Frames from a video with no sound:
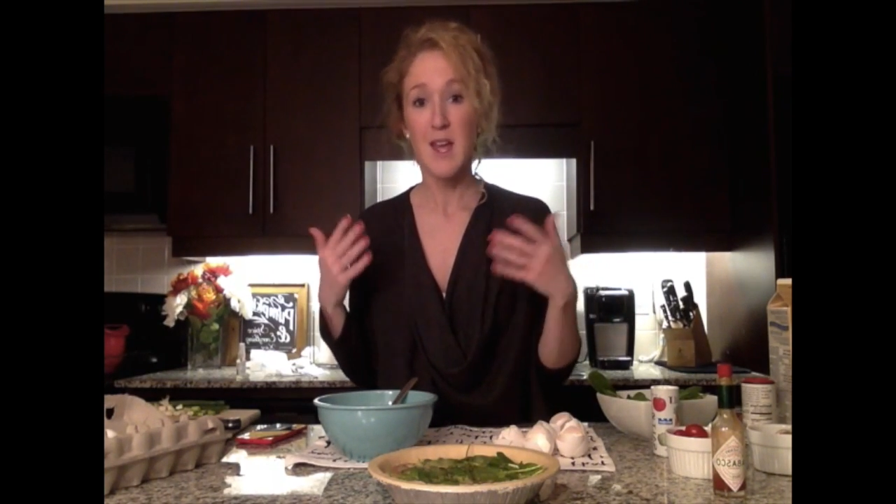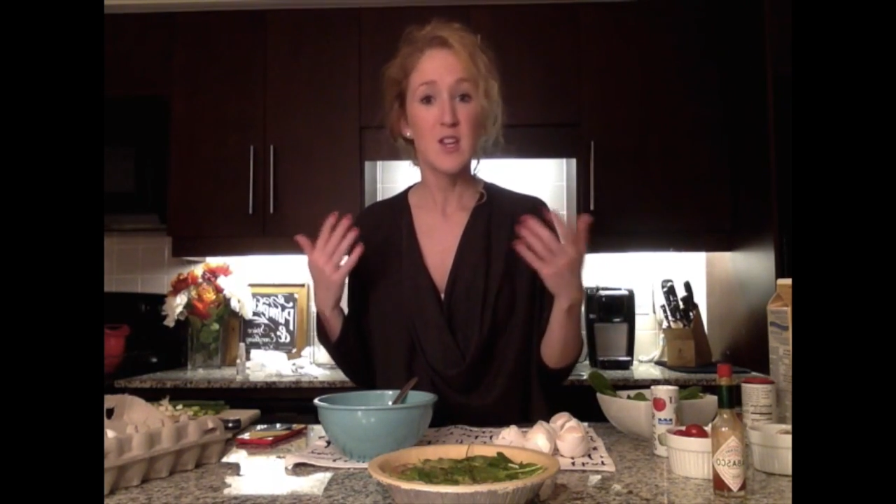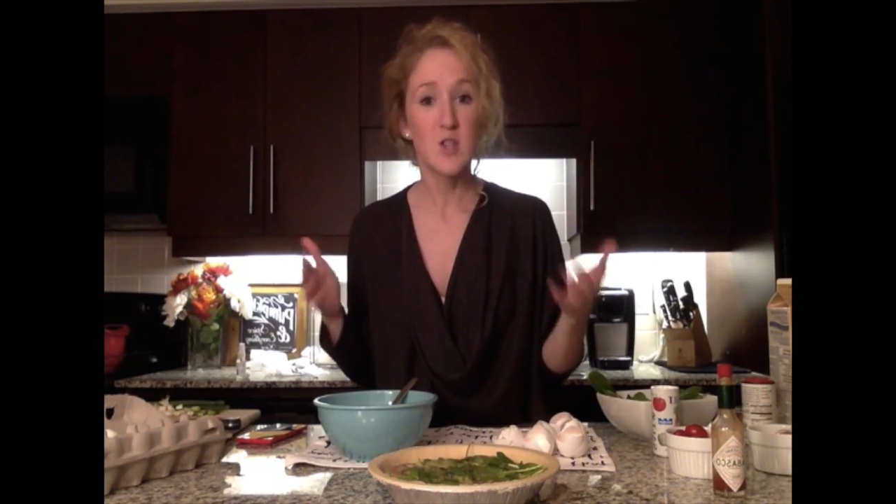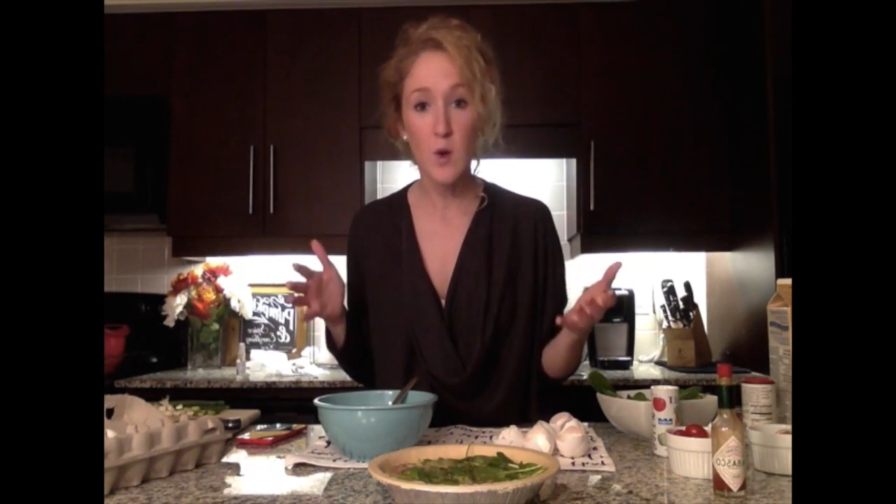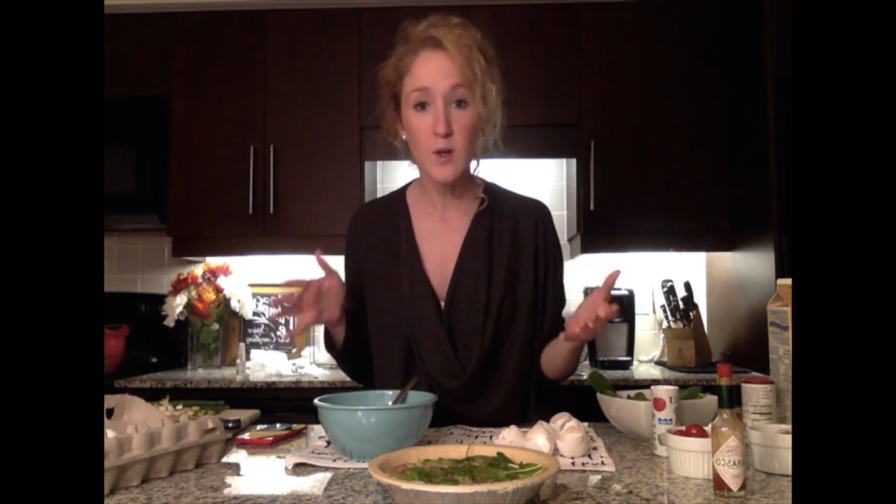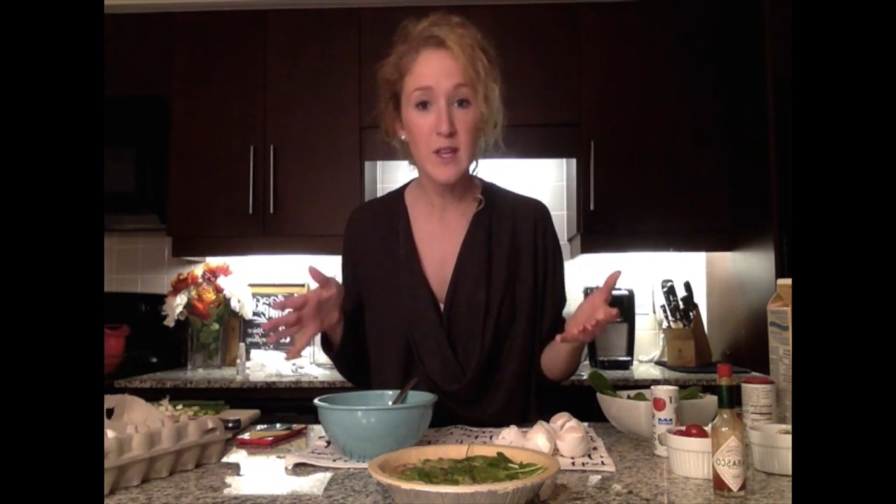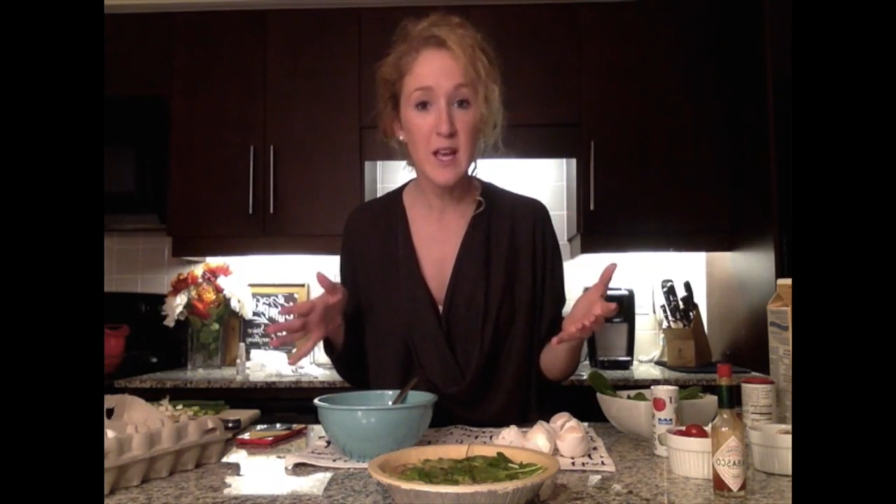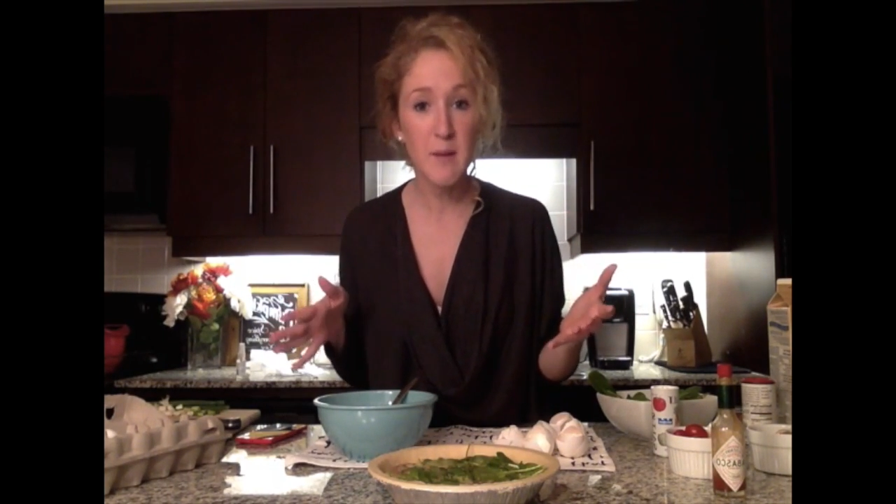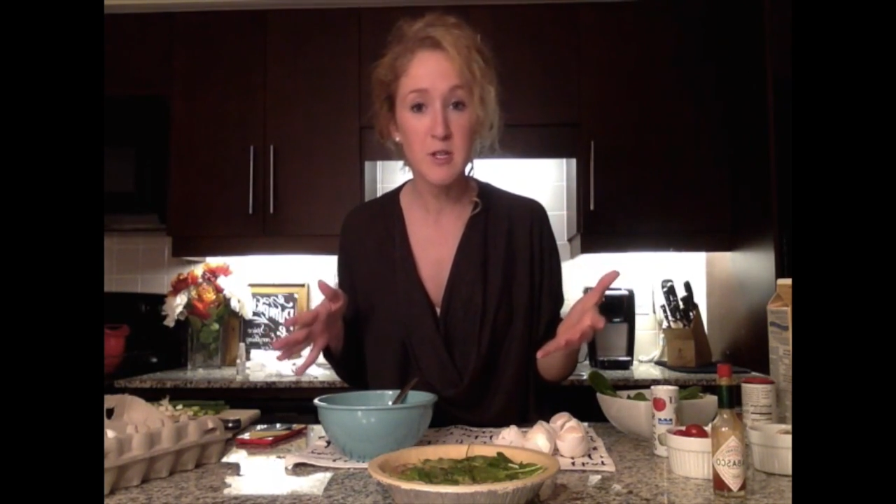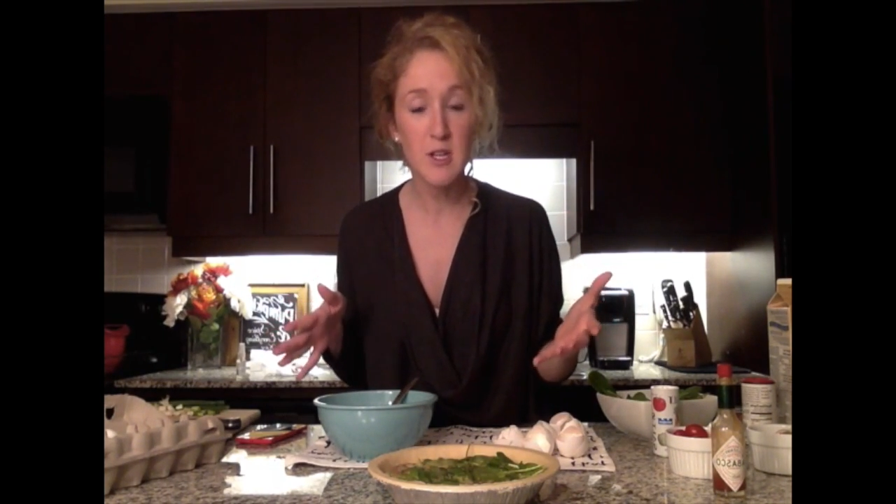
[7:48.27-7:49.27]
totally
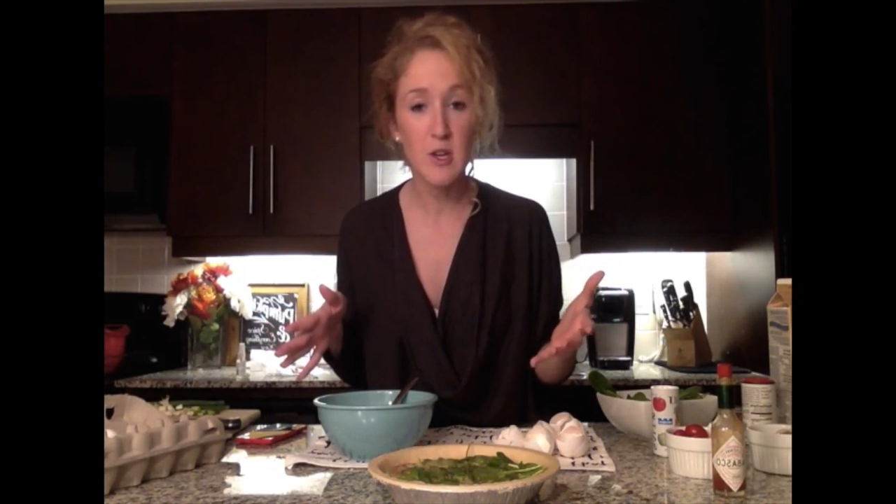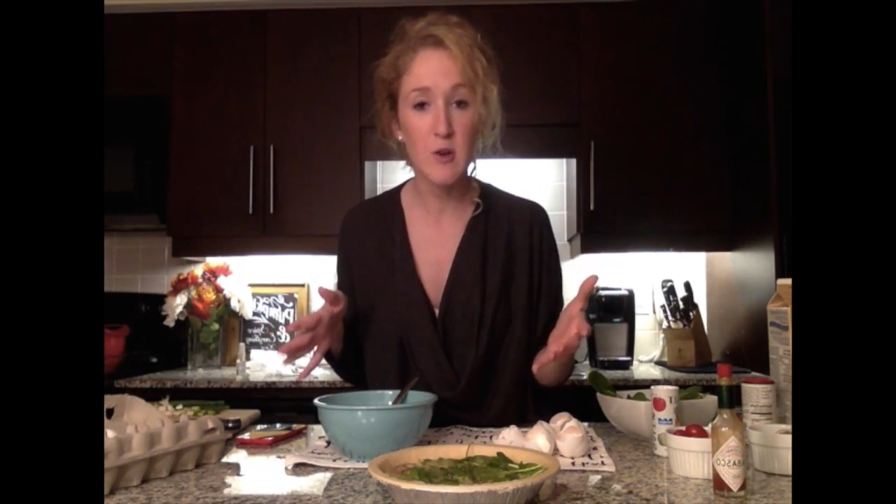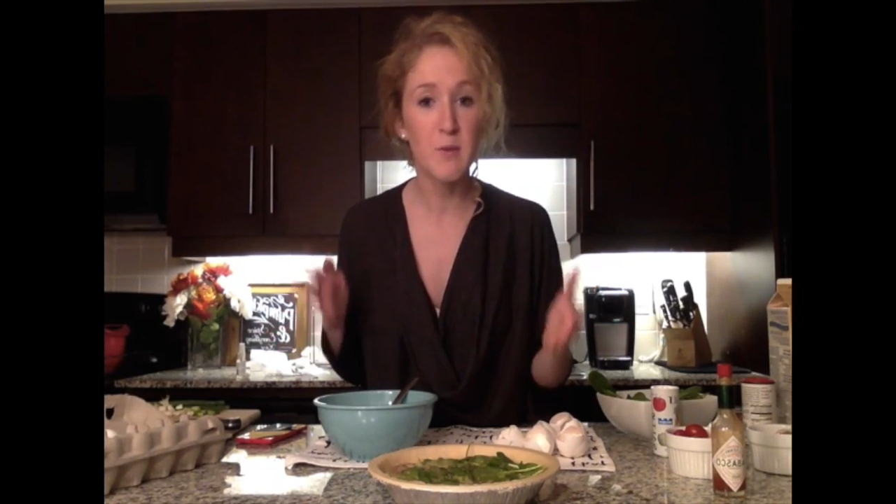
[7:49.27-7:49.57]
up to you,